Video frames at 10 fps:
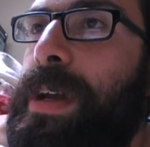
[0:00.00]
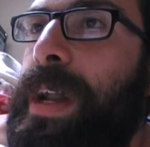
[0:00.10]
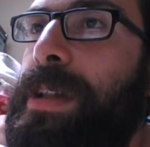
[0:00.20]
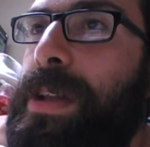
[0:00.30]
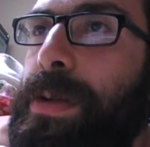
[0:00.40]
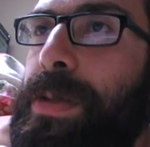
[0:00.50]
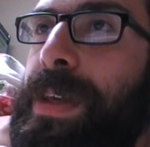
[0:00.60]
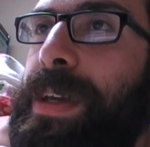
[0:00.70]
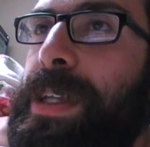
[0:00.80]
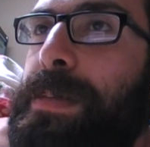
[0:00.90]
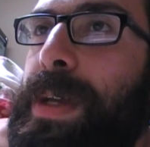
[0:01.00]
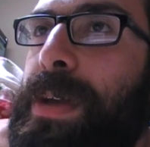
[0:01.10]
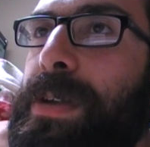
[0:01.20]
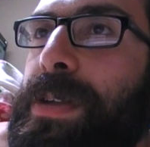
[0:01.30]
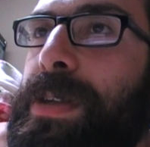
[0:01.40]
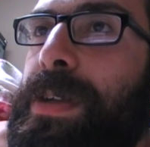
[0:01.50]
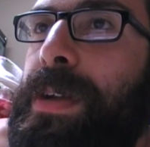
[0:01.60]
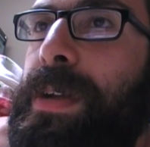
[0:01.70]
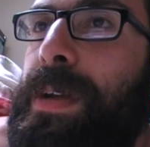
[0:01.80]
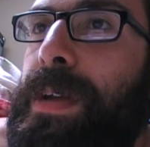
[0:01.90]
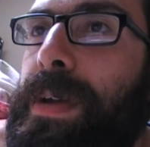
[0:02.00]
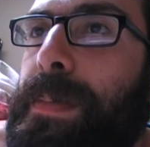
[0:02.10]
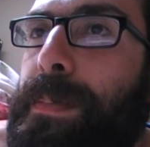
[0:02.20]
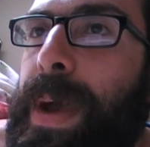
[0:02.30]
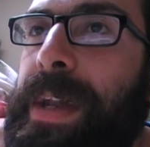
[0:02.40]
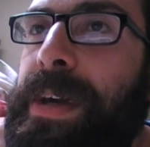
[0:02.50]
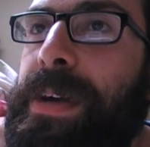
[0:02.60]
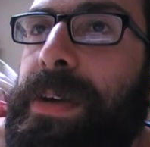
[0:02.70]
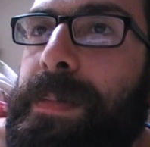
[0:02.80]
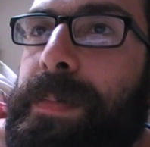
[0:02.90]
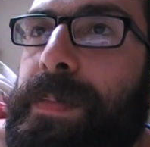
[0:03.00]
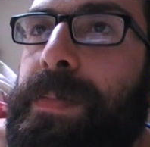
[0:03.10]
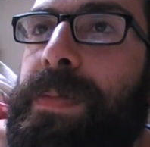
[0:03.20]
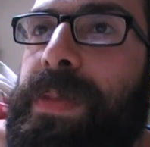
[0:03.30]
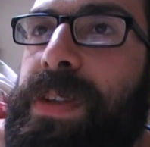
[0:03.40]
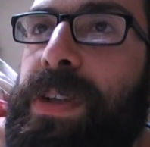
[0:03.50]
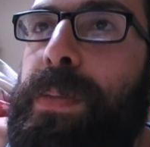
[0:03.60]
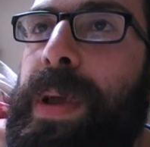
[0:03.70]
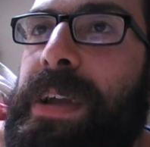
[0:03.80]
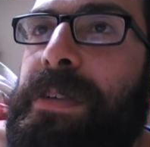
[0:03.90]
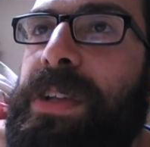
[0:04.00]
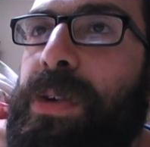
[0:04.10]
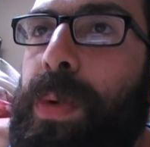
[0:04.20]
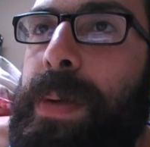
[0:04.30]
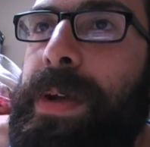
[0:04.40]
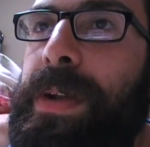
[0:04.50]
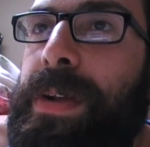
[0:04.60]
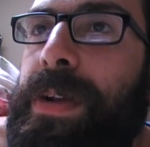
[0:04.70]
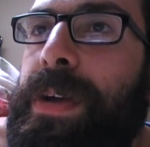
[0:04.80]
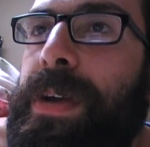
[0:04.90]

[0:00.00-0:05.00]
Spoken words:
and I don't think it's because men are superior to women.